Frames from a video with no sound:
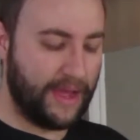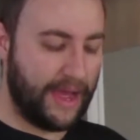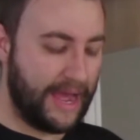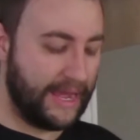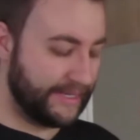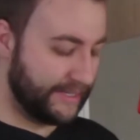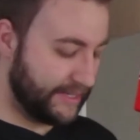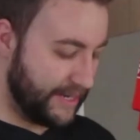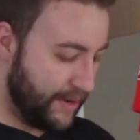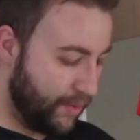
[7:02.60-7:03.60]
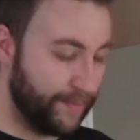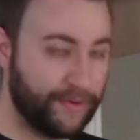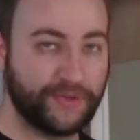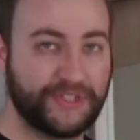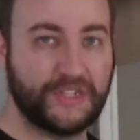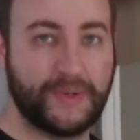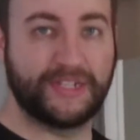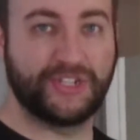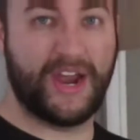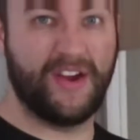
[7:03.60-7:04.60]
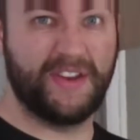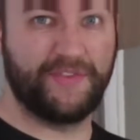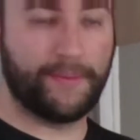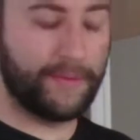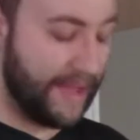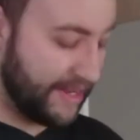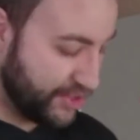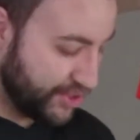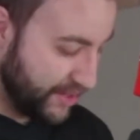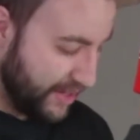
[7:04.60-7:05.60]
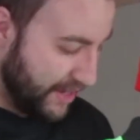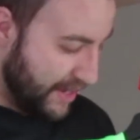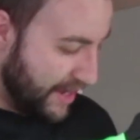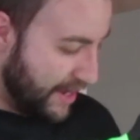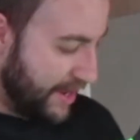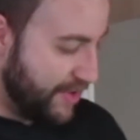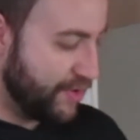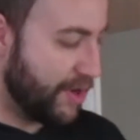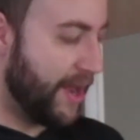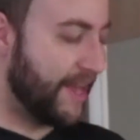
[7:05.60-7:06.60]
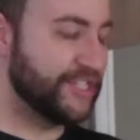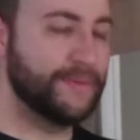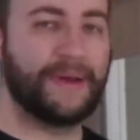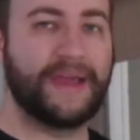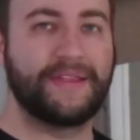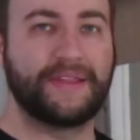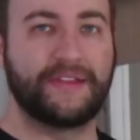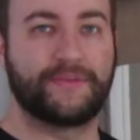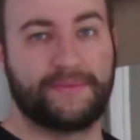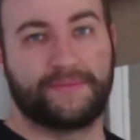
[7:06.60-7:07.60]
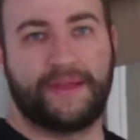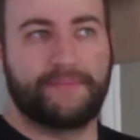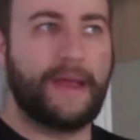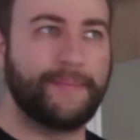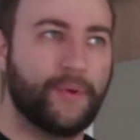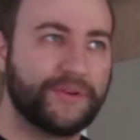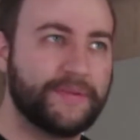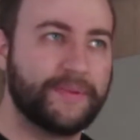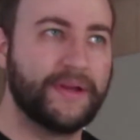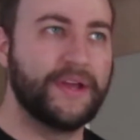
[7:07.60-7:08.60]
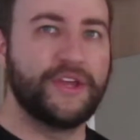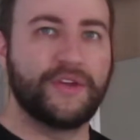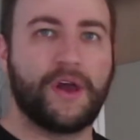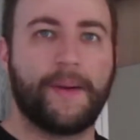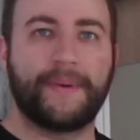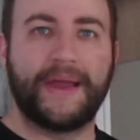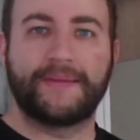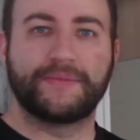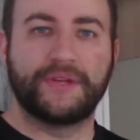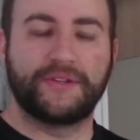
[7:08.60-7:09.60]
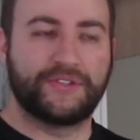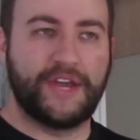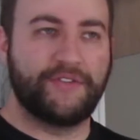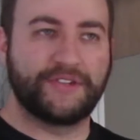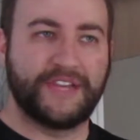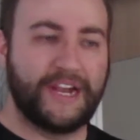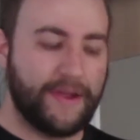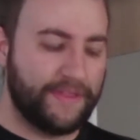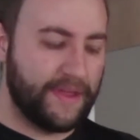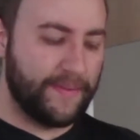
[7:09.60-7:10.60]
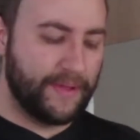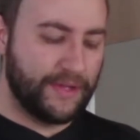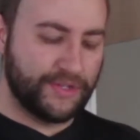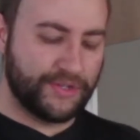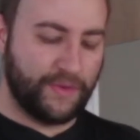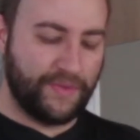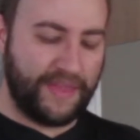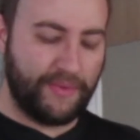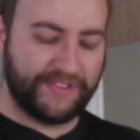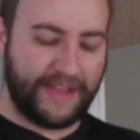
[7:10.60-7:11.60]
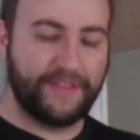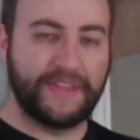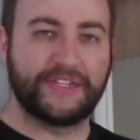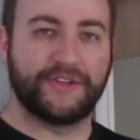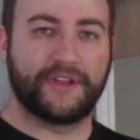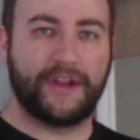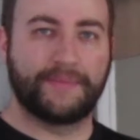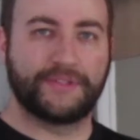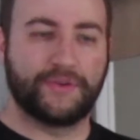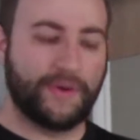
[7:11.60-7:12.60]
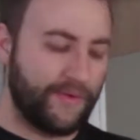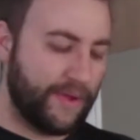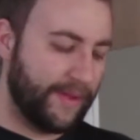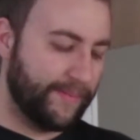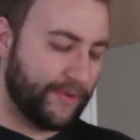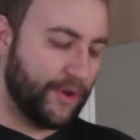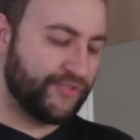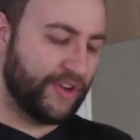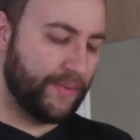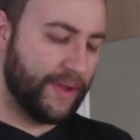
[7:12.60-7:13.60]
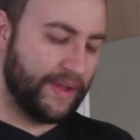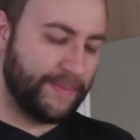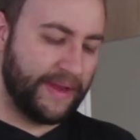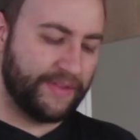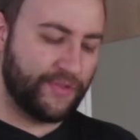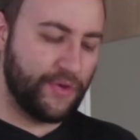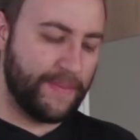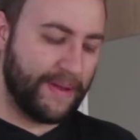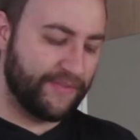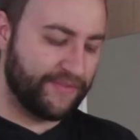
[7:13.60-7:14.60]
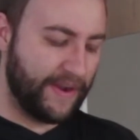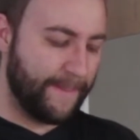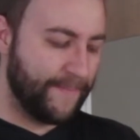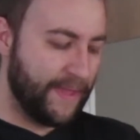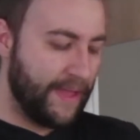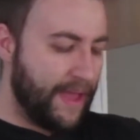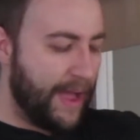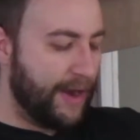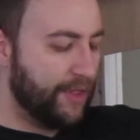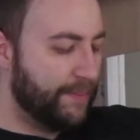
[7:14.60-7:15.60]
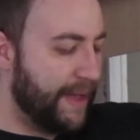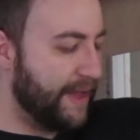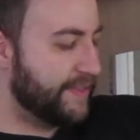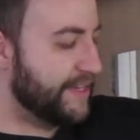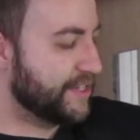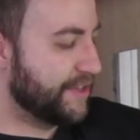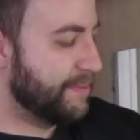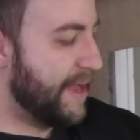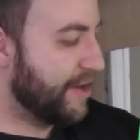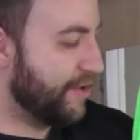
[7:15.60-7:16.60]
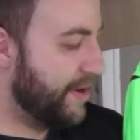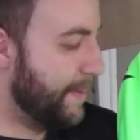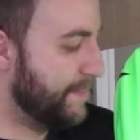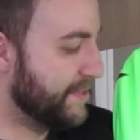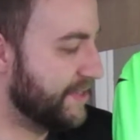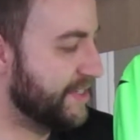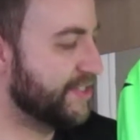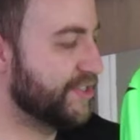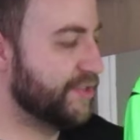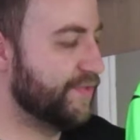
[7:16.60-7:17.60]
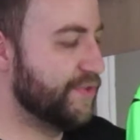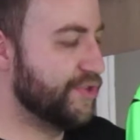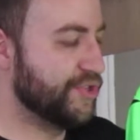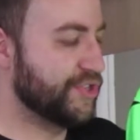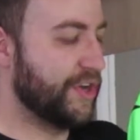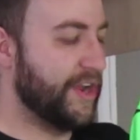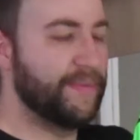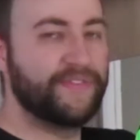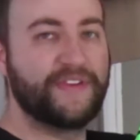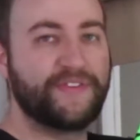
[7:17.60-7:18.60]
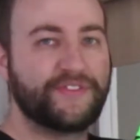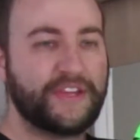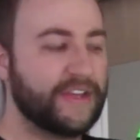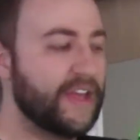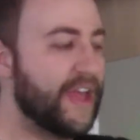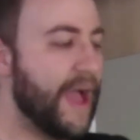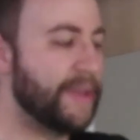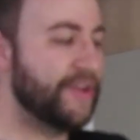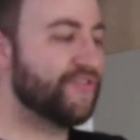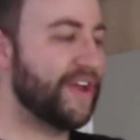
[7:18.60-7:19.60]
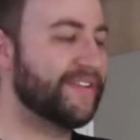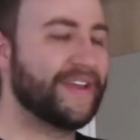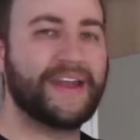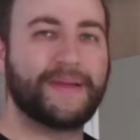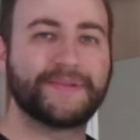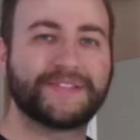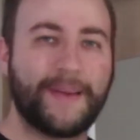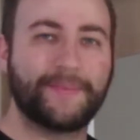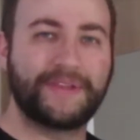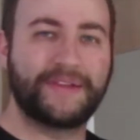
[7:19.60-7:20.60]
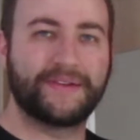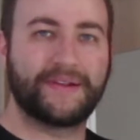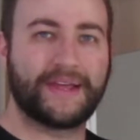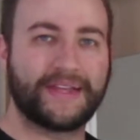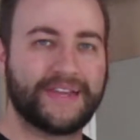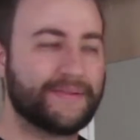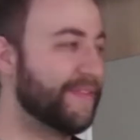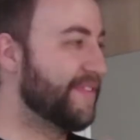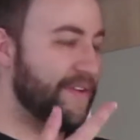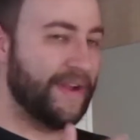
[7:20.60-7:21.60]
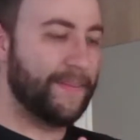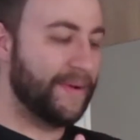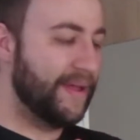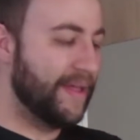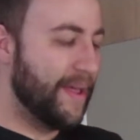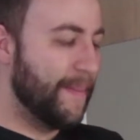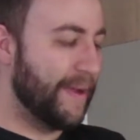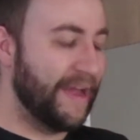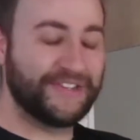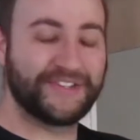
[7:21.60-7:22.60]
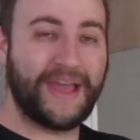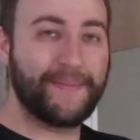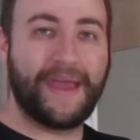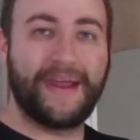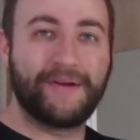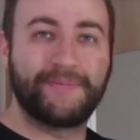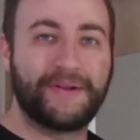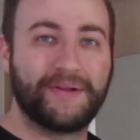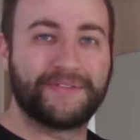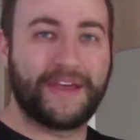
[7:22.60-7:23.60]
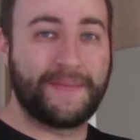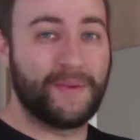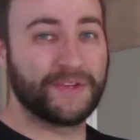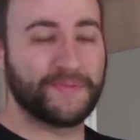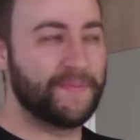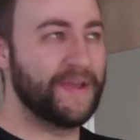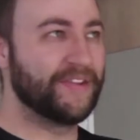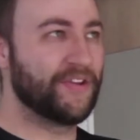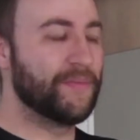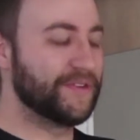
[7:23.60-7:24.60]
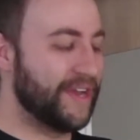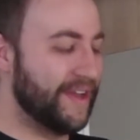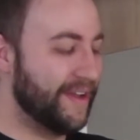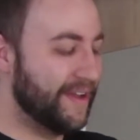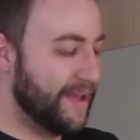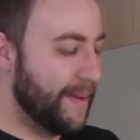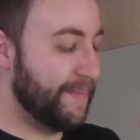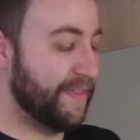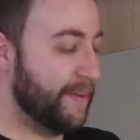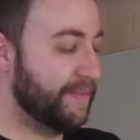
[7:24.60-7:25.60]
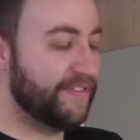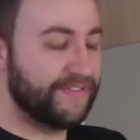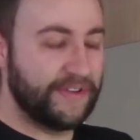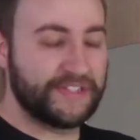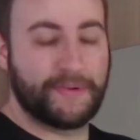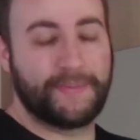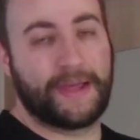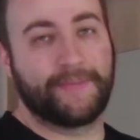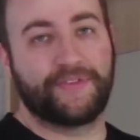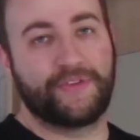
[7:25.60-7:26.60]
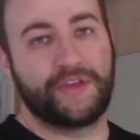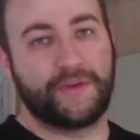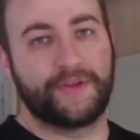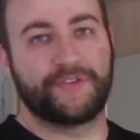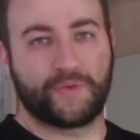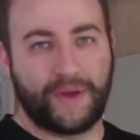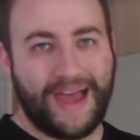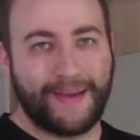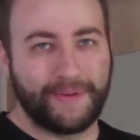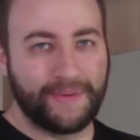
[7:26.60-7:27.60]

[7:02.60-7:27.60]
and all the proceeds went to charity from the match. You can't actually buy these, well I bought it, but you can't buy them in general sale or anything. So they were selling these on the club store. I got it straight away, I paid £30 for it. And on the back then it's got the Macron numbers, and this version's got number 15. I did try to get number 17, like I said, my favourite number, but I just kept getting outbid all the time. I was prepared to go much higher, but the number 15 I was able to pick up for 30 quid, so I was quite happy